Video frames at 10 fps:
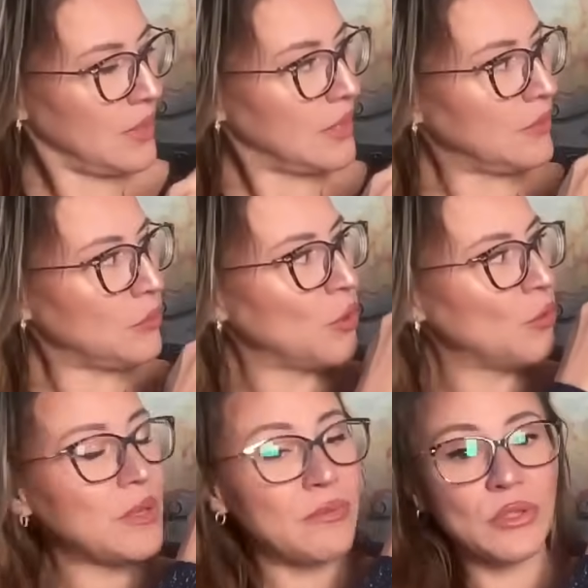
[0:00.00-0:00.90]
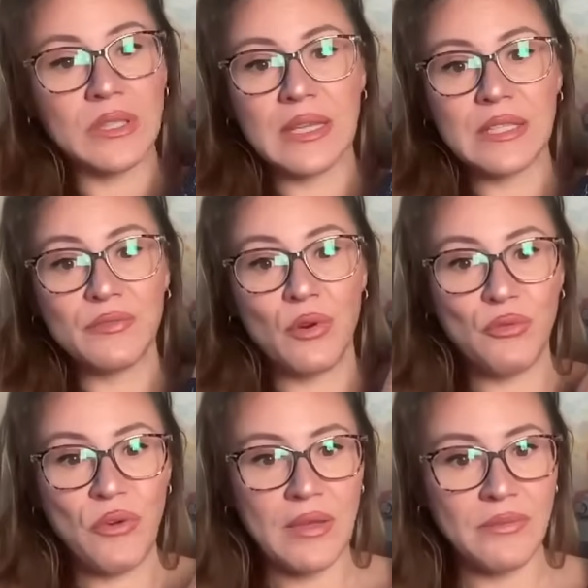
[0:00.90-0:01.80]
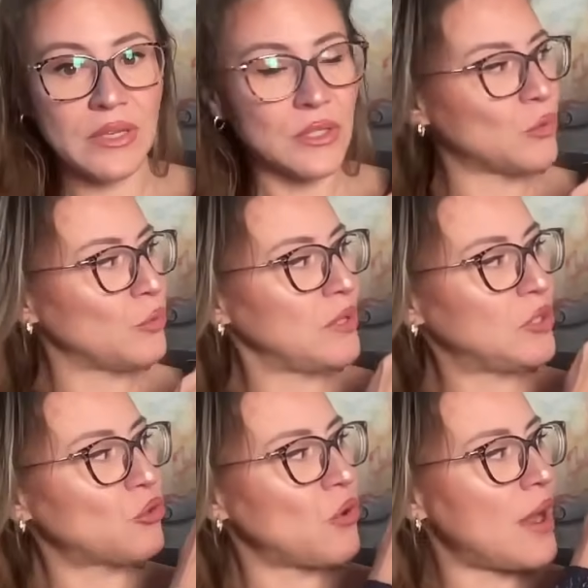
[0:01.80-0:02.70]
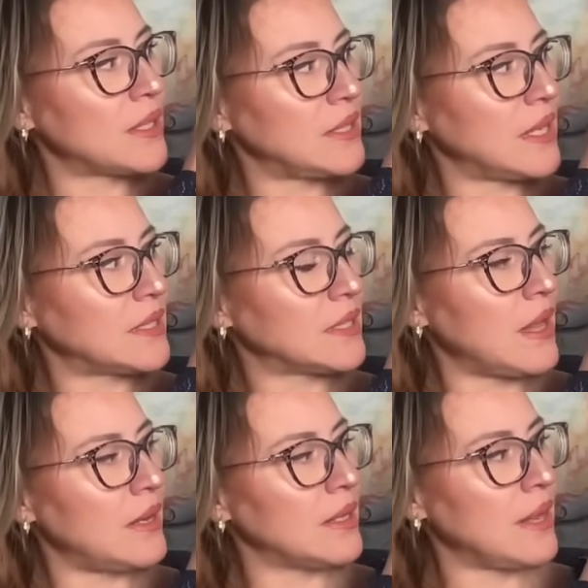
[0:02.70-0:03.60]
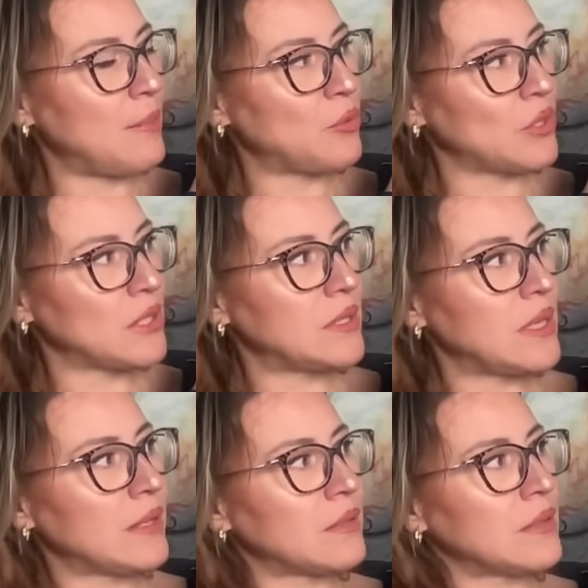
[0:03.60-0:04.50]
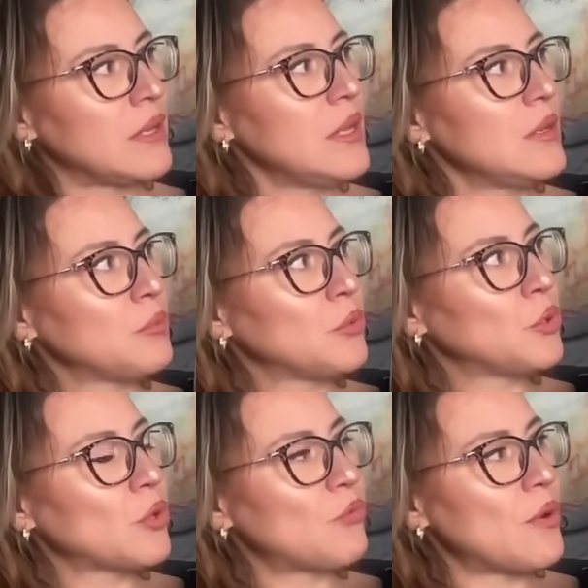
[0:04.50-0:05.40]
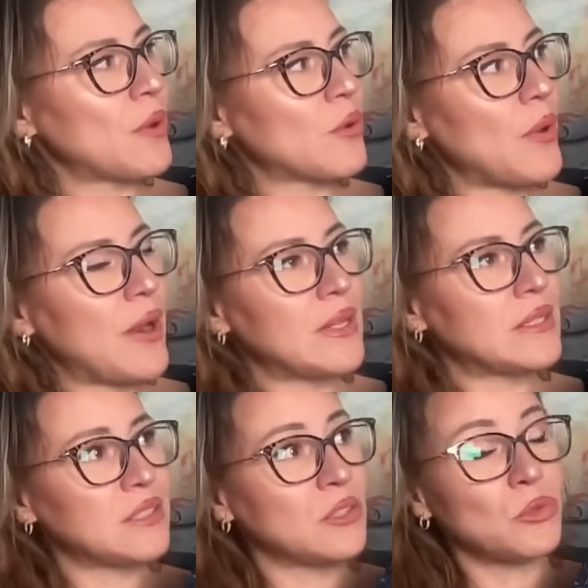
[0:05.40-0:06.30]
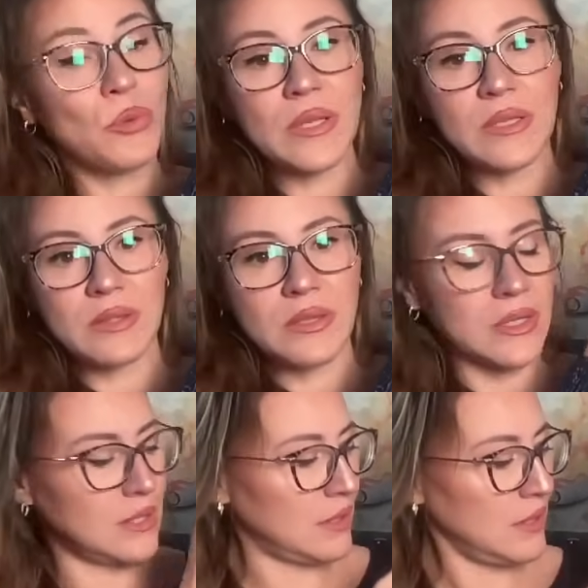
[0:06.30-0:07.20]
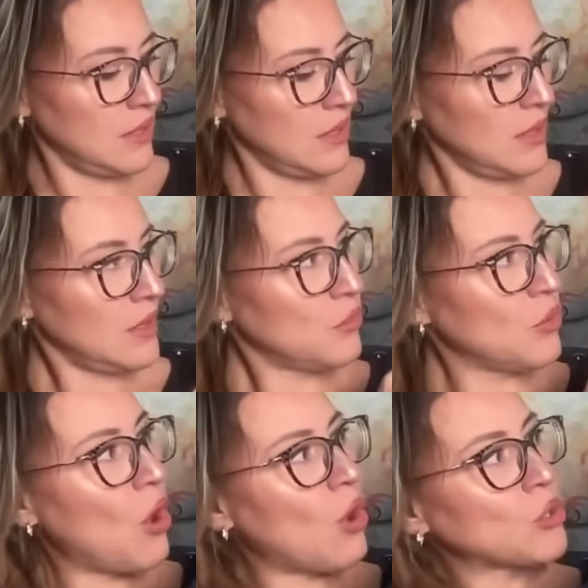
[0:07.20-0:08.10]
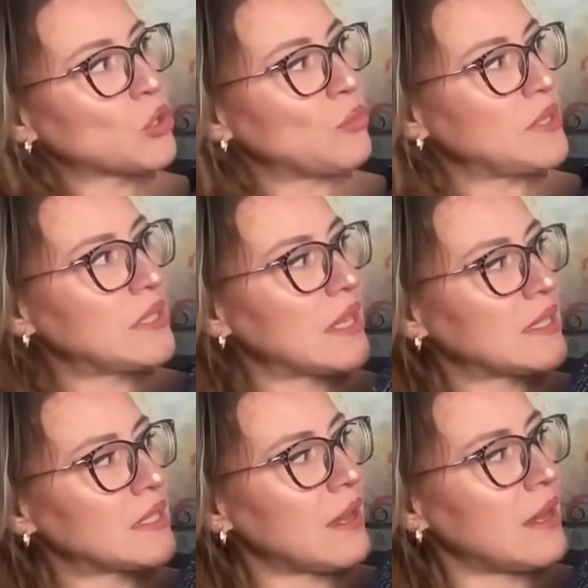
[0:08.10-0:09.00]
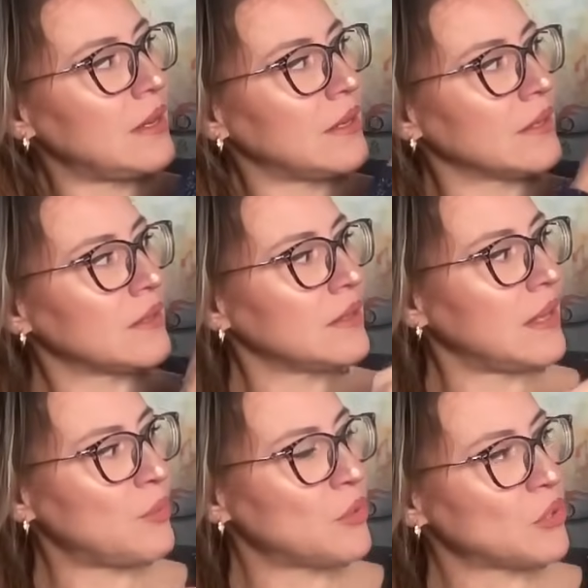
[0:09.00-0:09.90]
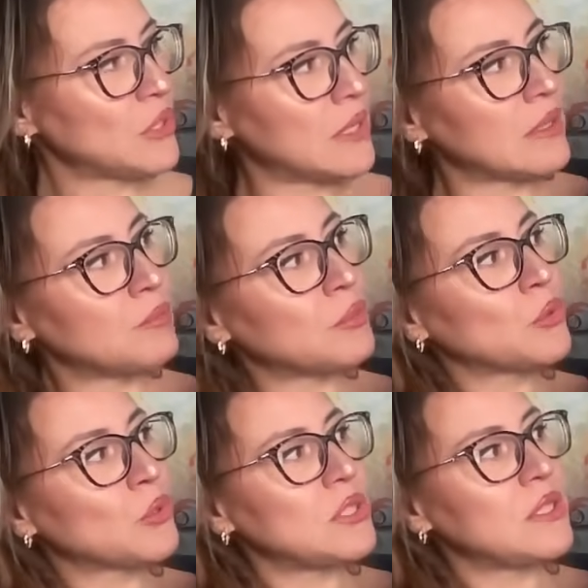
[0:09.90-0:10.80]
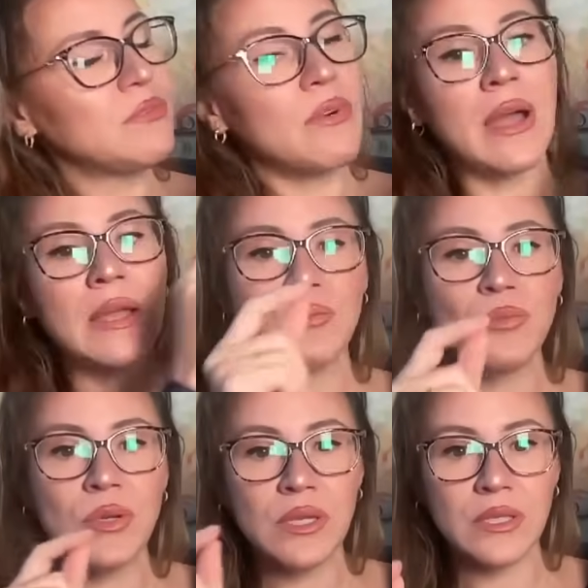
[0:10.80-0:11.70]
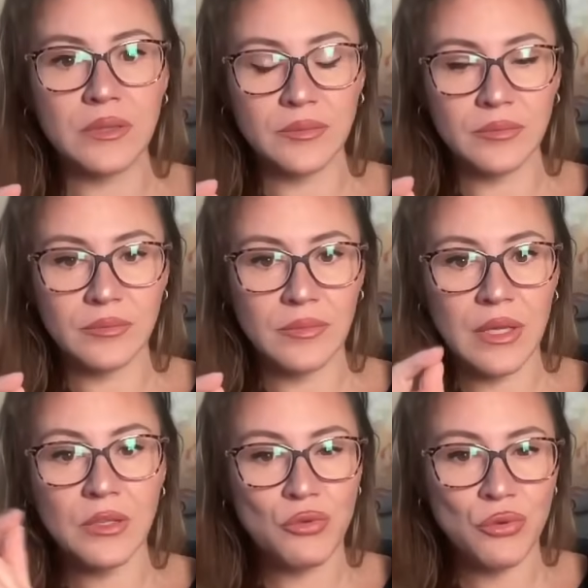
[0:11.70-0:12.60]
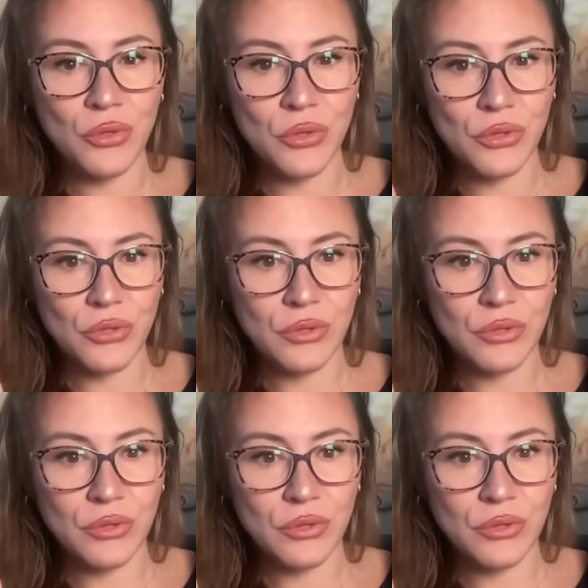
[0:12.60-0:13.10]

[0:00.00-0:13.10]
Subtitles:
will be for the next 4 or 5 years, will be sextiling Neptune and Saturn. Pluto from Aquarius till 2030 will also be sextiling Neptune, Saturn. Pluto is divine will and truth.